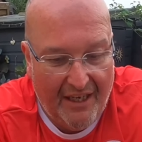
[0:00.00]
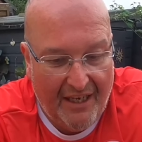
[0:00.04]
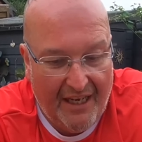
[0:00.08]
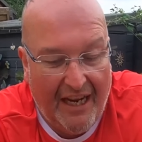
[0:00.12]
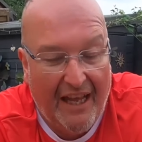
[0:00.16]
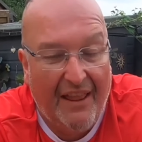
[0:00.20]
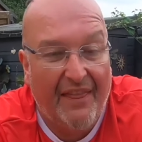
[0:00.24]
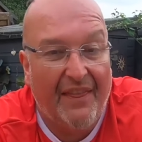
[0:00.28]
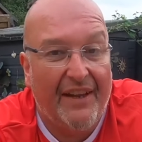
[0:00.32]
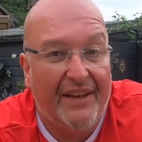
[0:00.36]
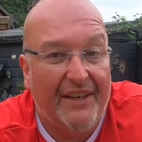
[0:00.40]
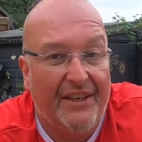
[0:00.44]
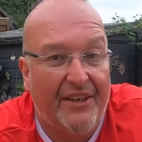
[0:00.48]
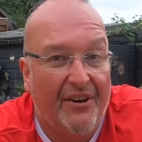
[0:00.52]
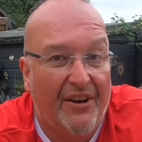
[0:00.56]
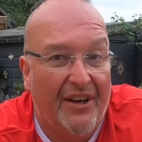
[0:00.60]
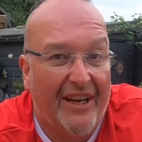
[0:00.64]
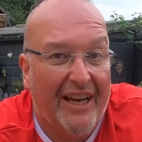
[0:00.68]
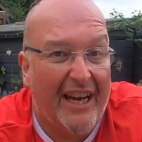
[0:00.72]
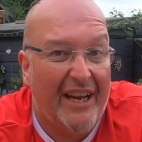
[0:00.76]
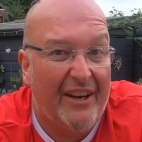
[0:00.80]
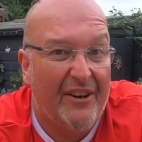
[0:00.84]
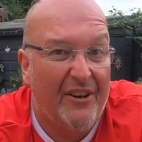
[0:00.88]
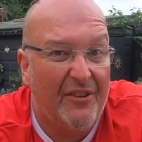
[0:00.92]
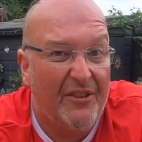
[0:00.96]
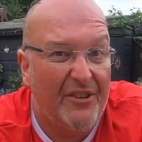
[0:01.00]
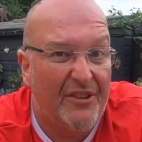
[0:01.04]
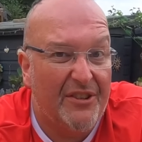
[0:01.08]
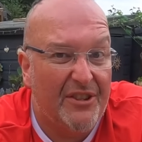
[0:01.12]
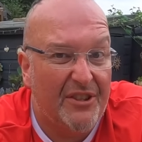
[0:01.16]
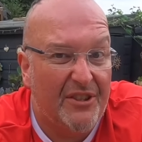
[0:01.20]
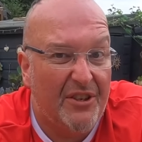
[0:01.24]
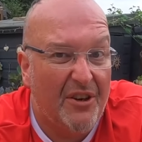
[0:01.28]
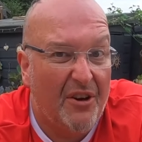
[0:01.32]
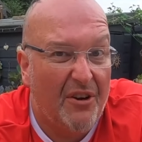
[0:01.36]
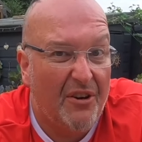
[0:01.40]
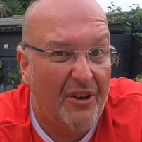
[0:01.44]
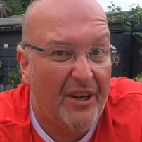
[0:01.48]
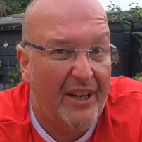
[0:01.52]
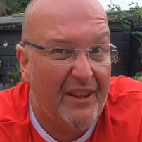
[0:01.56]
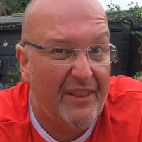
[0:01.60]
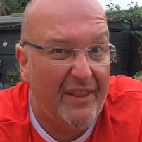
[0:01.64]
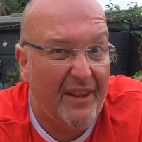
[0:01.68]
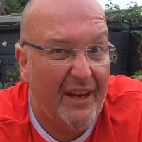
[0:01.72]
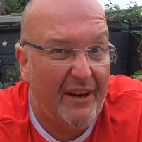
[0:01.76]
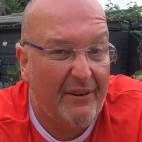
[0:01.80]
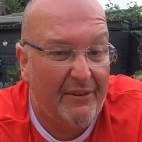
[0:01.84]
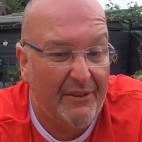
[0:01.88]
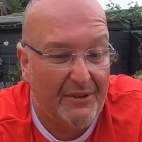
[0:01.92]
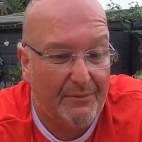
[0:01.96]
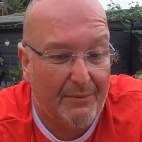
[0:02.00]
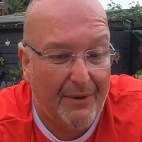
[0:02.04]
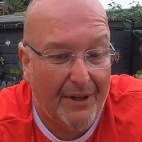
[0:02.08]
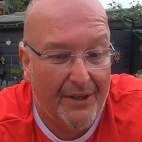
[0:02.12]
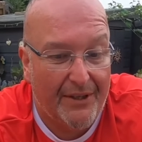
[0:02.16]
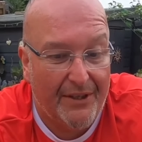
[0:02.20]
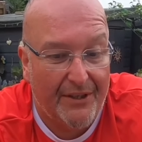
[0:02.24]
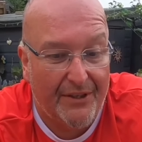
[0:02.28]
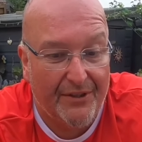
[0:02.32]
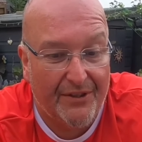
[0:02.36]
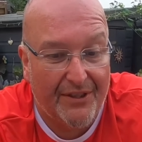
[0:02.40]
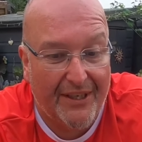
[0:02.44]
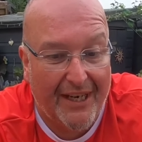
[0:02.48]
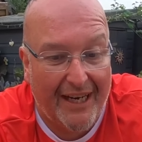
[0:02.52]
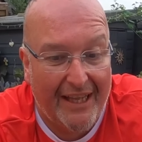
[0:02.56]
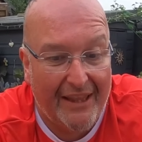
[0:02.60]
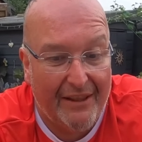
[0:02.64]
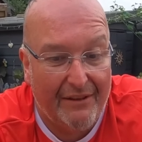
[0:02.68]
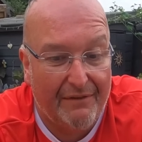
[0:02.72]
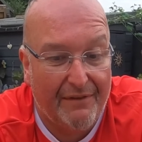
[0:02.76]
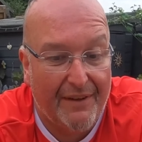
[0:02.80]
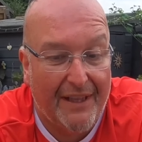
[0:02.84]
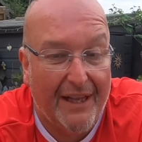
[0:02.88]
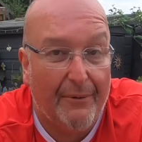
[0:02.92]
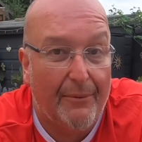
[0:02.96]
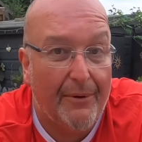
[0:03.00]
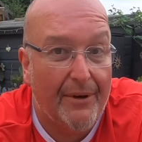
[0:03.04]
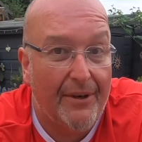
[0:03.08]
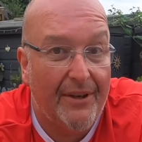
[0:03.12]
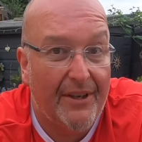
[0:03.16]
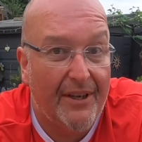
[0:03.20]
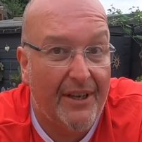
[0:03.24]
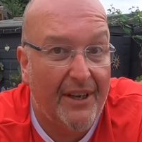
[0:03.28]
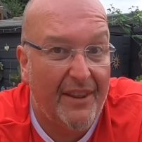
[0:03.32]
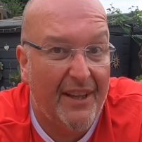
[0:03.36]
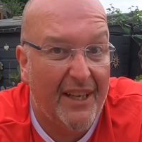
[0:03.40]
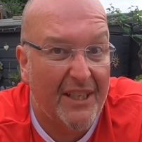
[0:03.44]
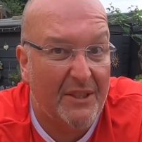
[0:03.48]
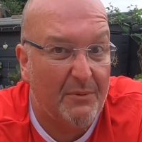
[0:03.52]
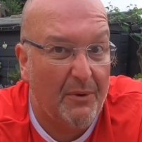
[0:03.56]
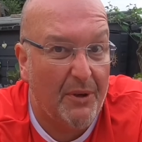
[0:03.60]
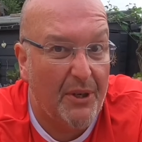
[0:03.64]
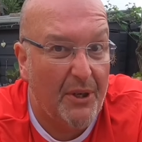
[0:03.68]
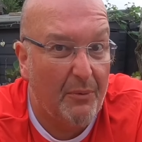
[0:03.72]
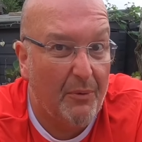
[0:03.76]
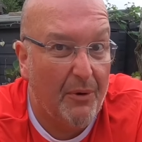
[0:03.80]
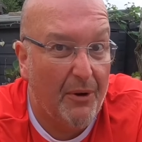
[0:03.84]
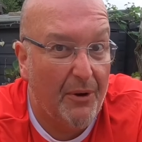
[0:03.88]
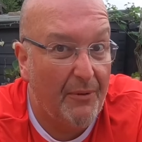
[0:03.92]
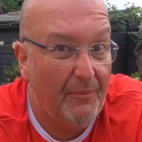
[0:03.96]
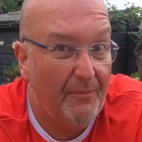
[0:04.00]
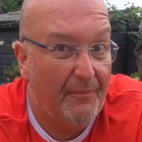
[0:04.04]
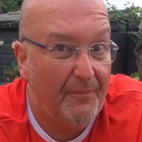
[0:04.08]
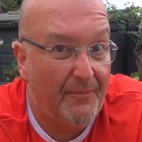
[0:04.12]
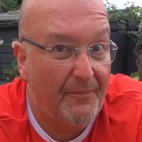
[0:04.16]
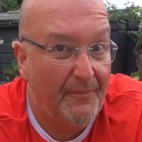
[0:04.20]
and then you're not getting all the stalk in there as well, you're just getting the flower and that's what you want.